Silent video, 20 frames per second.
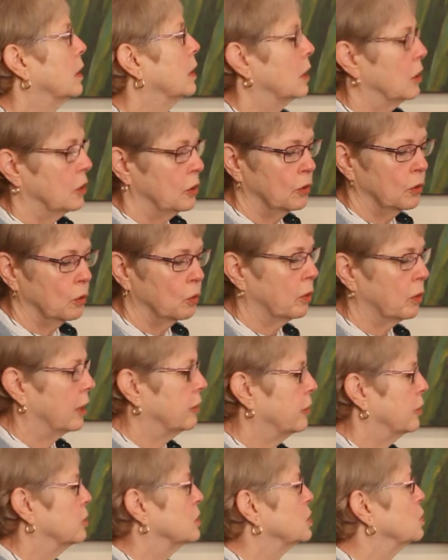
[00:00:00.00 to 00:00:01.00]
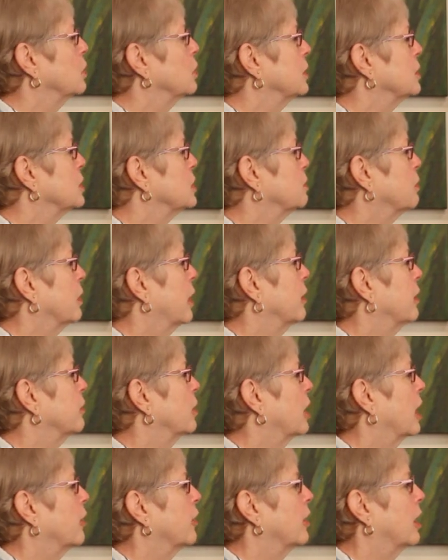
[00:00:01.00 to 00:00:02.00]
You know what? There was one spot that I
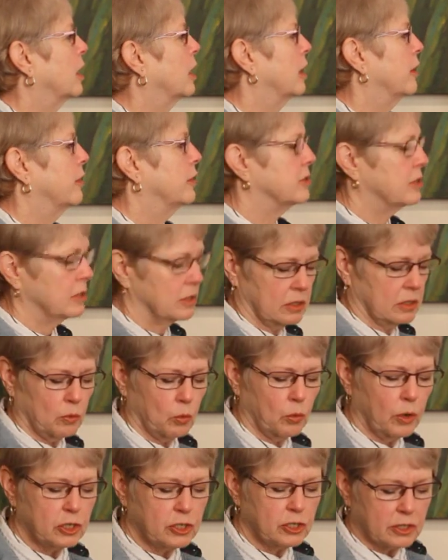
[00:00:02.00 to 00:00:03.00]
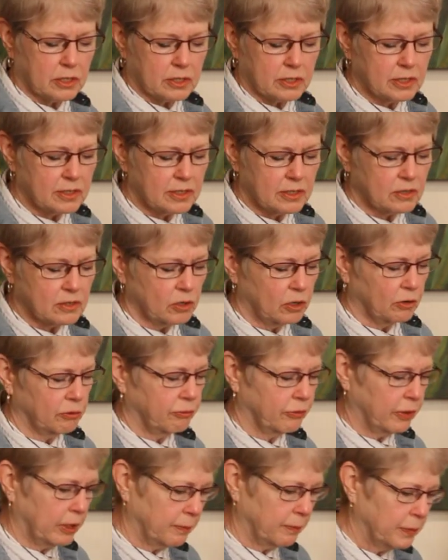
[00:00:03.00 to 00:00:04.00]
thought, and this is, watch this, this is sort of
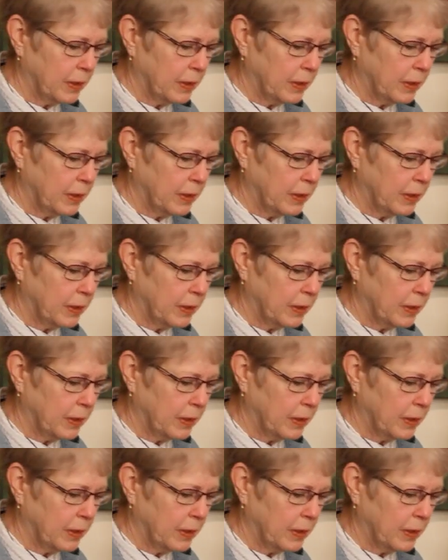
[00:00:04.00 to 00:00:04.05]
fun.